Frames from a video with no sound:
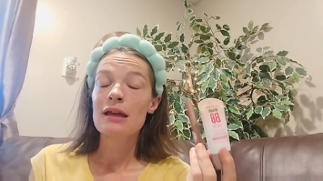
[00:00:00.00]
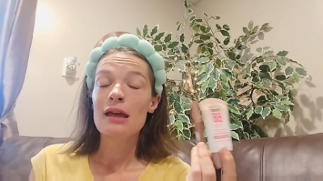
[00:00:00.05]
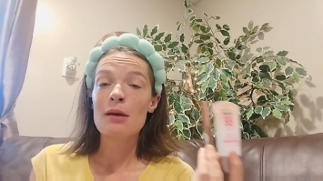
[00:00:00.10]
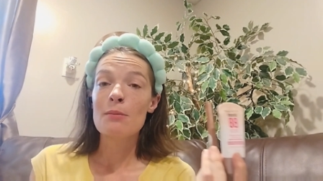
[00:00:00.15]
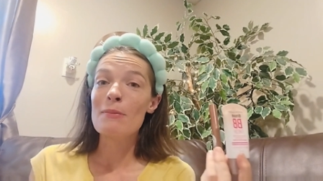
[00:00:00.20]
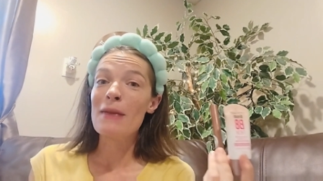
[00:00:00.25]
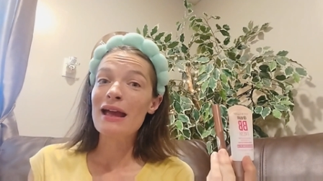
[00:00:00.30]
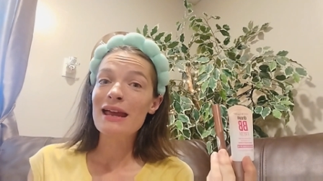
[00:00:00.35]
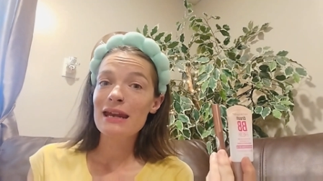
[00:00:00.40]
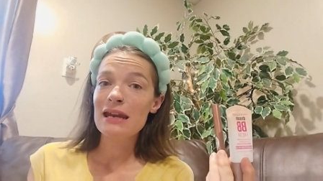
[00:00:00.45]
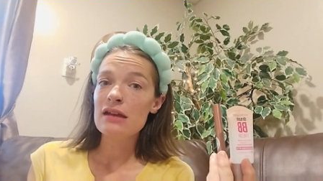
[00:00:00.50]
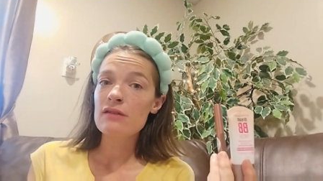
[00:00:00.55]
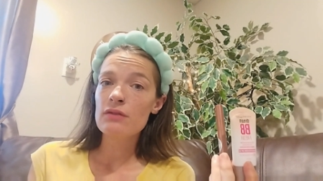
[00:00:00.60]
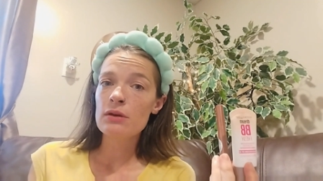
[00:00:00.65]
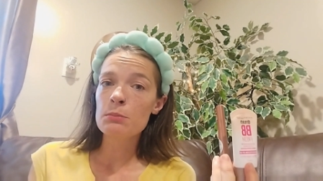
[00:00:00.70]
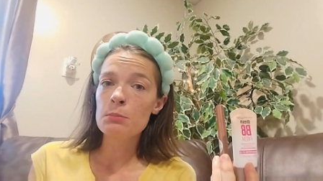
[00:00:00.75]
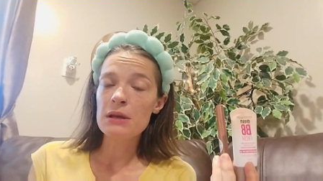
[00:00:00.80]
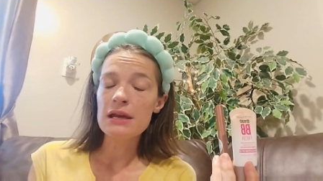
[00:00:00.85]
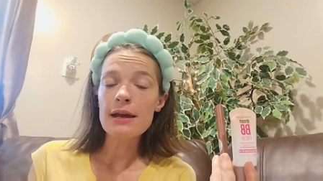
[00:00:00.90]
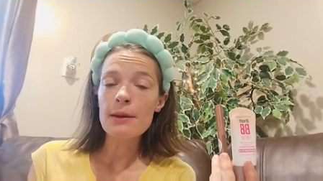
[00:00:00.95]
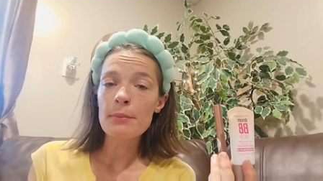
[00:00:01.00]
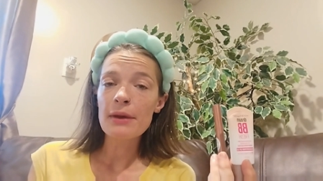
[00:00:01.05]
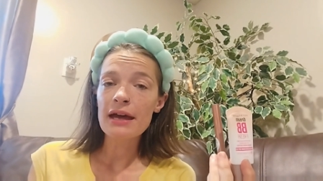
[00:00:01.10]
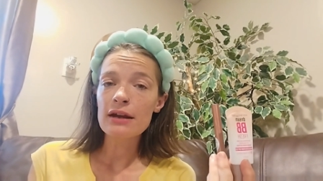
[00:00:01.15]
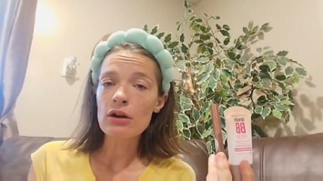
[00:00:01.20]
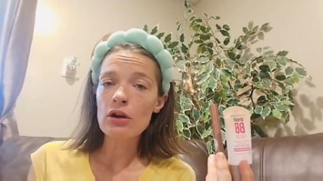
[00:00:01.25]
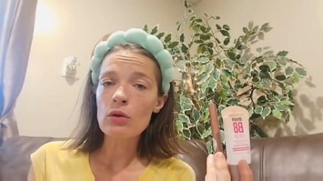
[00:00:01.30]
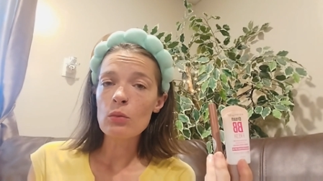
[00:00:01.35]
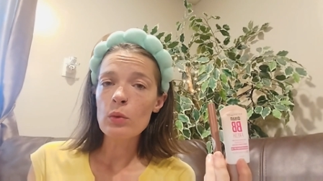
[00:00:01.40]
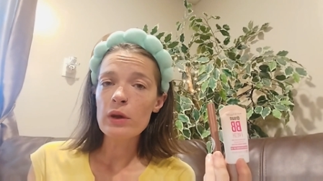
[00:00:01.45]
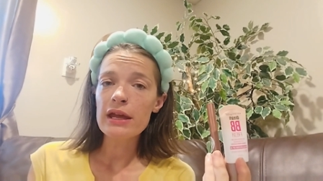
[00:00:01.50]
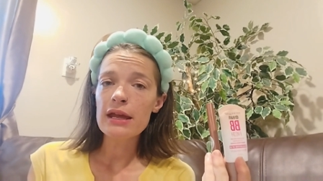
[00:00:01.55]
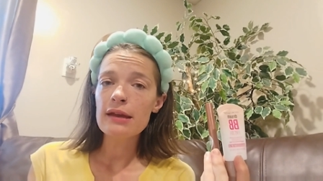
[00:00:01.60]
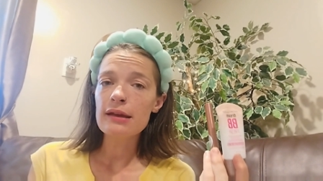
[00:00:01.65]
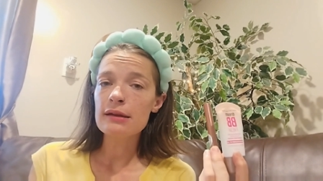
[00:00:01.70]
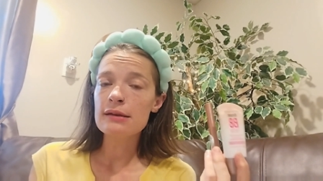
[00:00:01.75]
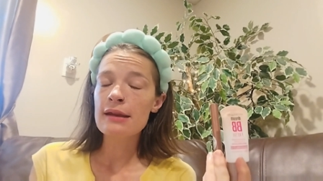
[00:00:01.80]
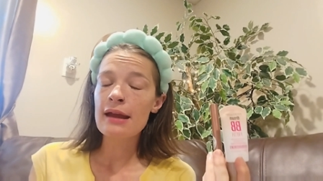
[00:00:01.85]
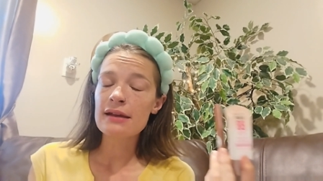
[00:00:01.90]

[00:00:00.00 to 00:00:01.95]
it might even be a better week.